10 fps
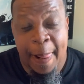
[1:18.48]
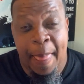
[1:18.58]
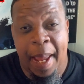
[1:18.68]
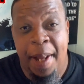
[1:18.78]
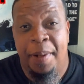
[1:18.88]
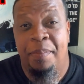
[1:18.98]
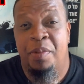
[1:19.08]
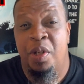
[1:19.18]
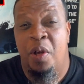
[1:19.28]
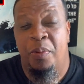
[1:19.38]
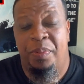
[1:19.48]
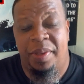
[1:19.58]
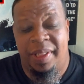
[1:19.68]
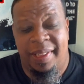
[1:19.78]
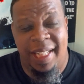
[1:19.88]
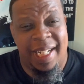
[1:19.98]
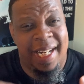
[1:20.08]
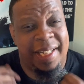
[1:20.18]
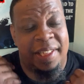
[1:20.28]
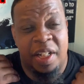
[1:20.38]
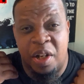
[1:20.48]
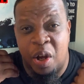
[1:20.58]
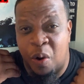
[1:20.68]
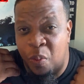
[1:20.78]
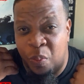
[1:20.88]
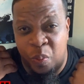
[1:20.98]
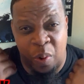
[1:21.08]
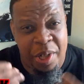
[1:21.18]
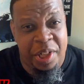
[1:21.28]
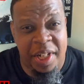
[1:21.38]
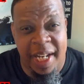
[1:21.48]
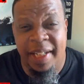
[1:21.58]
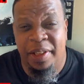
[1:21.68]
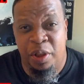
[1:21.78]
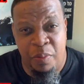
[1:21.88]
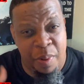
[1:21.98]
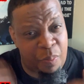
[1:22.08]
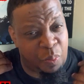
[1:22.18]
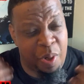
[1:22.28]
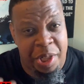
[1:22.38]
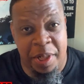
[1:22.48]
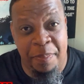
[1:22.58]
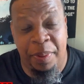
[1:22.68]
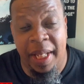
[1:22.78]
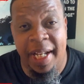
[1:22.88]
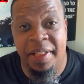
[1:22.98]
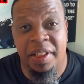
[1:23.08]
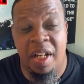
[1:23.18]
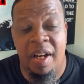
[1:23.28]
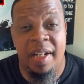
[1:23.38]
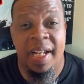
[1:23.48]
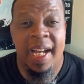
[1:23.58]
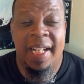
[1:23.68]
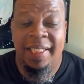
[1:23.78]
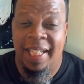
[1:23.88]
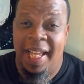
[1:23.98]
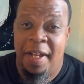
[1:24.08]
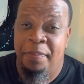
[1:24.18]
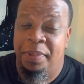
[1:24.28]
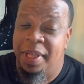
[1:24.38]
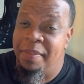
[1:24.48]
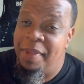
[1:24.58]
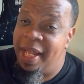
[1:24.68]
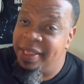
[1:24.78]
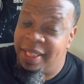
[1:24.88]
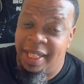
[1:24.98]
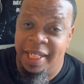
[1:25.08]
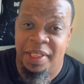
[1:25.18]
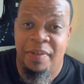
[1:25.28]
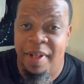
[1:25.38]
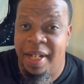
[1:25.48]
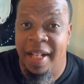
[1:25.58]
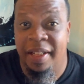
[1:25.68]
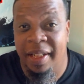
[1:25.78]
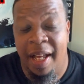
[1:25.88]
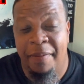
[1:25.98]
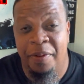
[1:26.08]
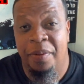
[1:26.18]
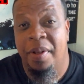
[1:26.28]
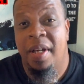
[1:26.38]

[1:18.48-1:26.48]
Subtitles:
And, you know, they need to know what you're into and what your plans are to help them escalate to another level.